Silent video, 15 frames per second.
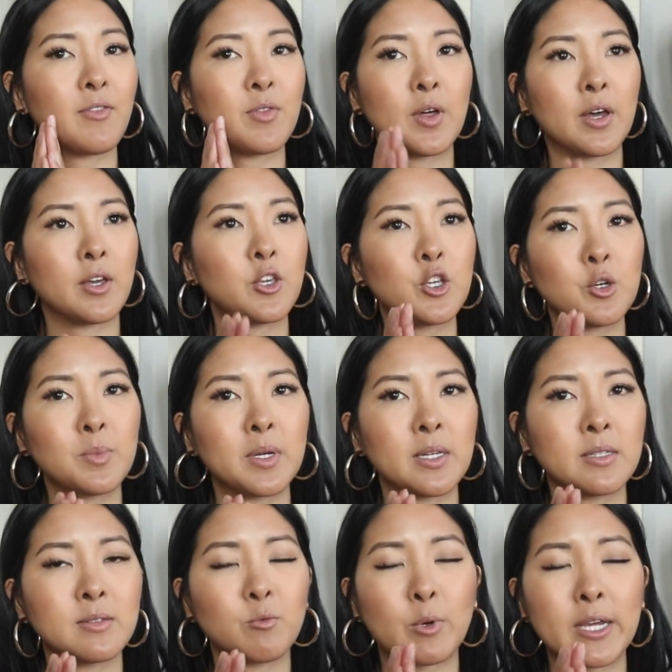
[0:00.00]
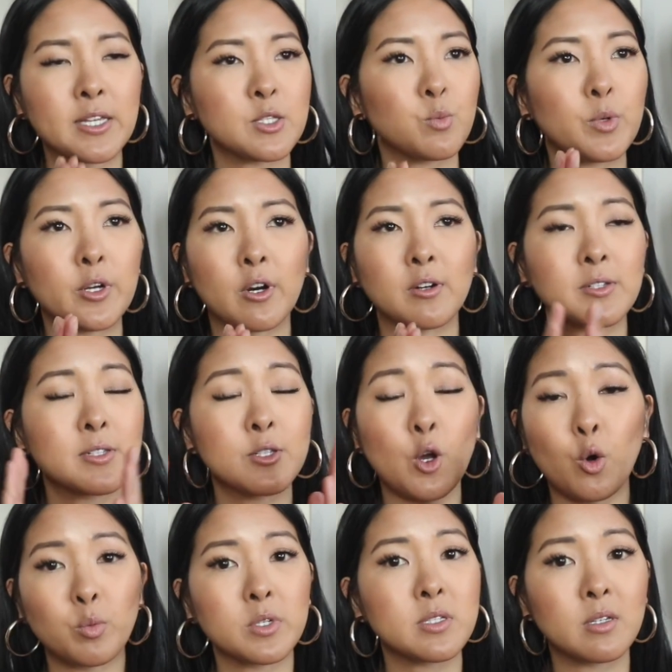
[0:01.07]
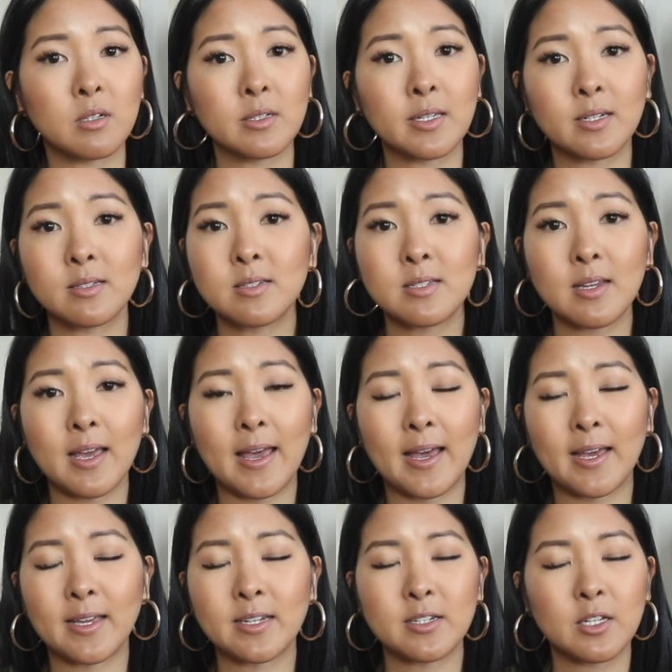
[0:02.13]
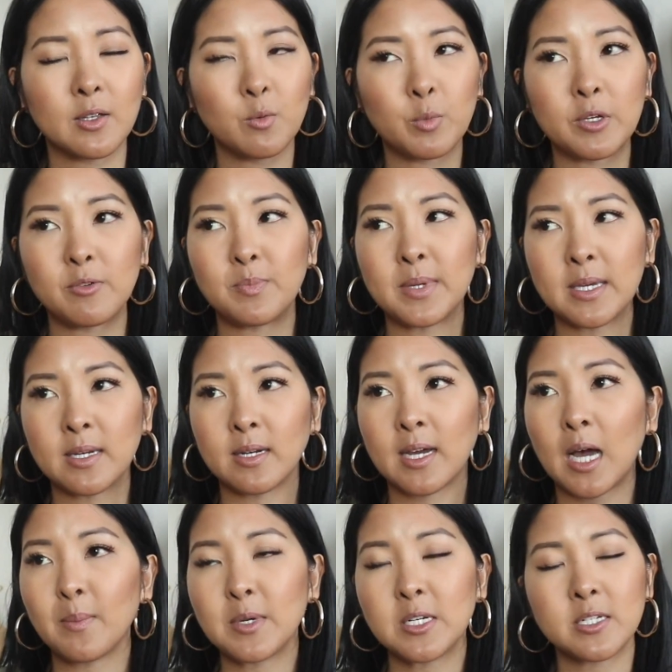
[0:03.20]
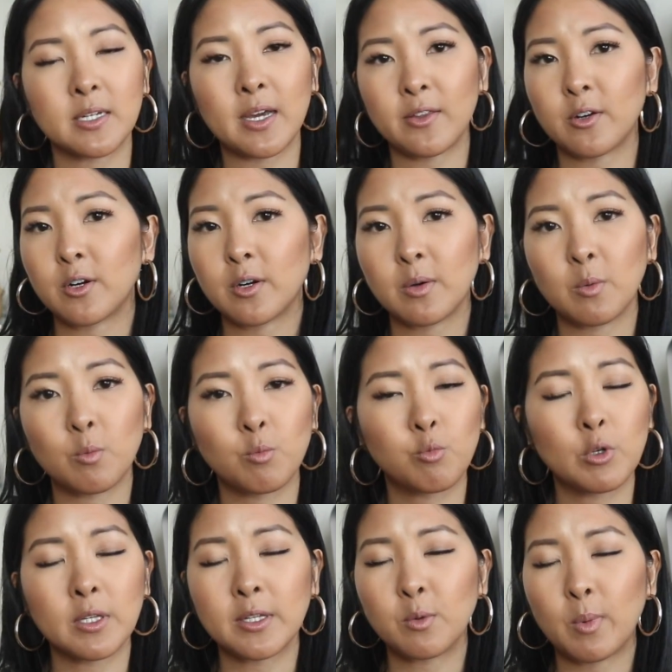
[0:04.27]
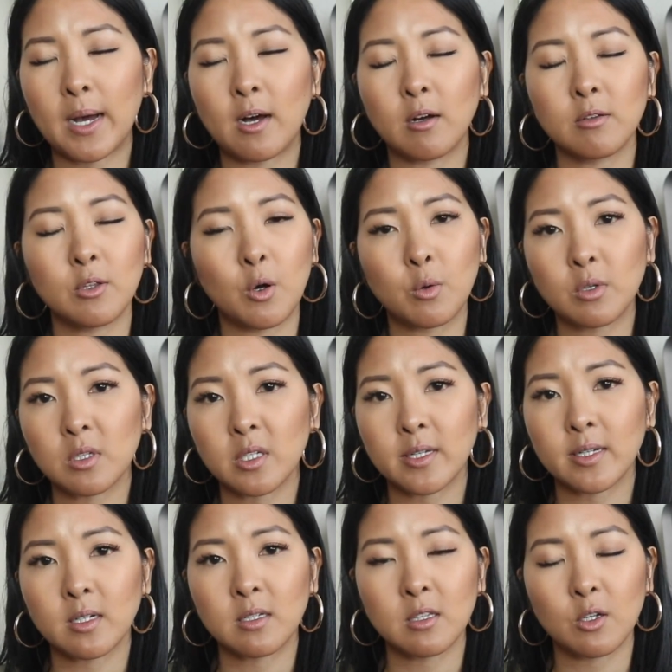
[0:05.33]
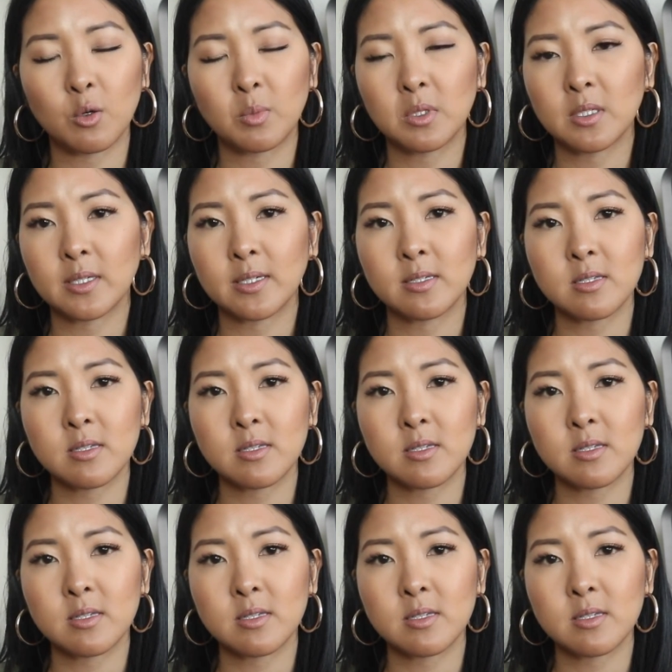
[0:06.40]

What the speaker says: The human race, we are so resilient, and we've been coming together really well locally and globally.